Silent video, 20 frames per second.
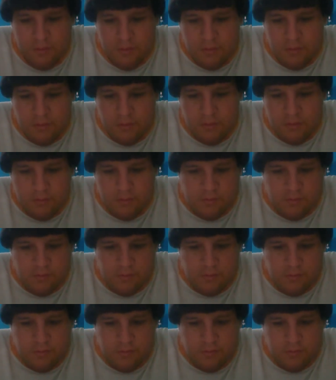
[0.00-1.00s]
So,
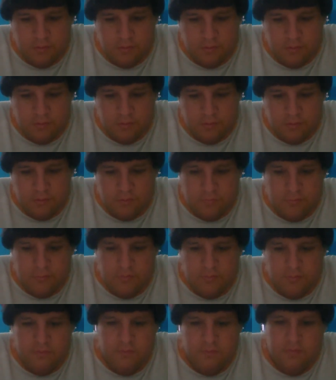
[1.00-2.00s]
you know, I
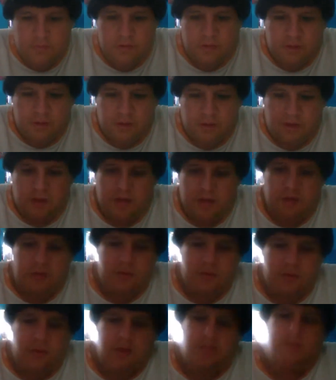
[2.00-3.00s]
mean, this guy, I